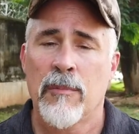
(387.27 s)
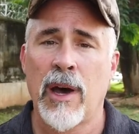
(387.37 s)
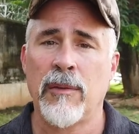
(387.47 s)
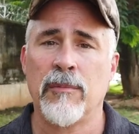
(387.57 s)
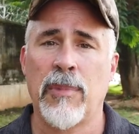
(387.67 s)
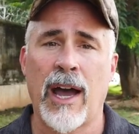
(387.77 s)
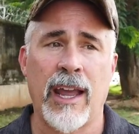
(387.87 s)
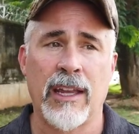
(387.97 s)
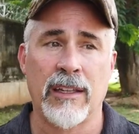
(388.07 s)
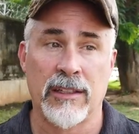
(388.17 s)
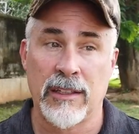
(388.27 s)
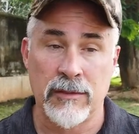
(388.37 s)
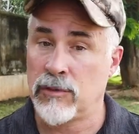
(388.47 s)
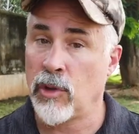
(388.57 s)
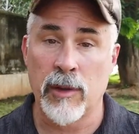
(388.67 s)
but by
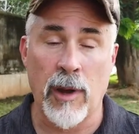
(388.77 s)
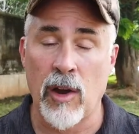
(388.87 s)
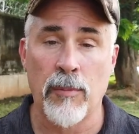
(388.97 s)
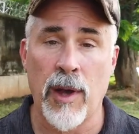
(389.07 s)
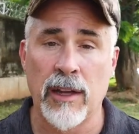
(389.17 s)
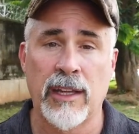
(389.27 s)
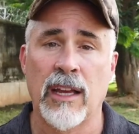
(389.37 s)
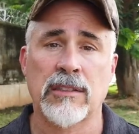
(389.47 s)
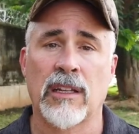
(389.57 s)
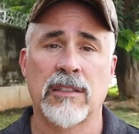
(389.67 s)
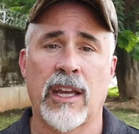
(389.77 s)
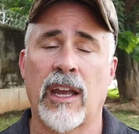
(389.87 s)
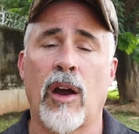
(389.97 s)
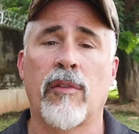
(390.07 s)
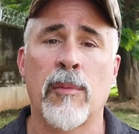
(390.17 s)
doing my own podcast i can
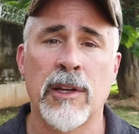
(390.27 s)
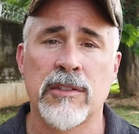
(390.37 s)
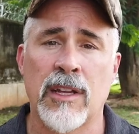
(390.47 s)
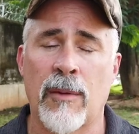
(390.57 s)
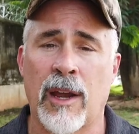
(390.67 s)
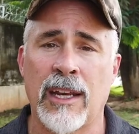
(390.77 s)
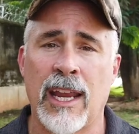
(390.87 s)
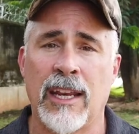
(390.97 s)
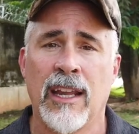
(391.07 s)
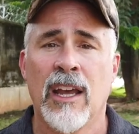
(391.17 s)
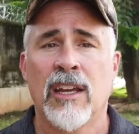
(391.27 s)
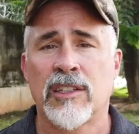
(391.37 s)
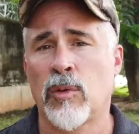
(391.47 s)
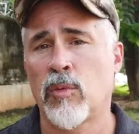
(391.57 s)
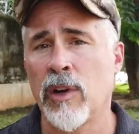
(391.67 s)
take however much time i need
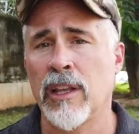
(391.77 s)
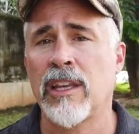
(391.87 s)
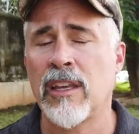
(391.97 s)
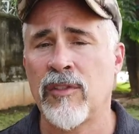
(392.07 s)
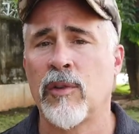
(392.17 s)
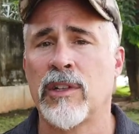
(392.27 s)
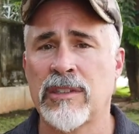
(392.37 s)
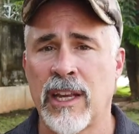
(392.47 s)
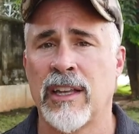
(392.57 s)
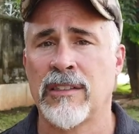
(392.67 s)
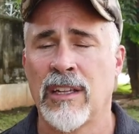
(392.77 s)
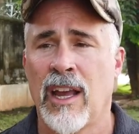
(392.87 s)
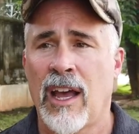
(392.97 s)
to really give you a sense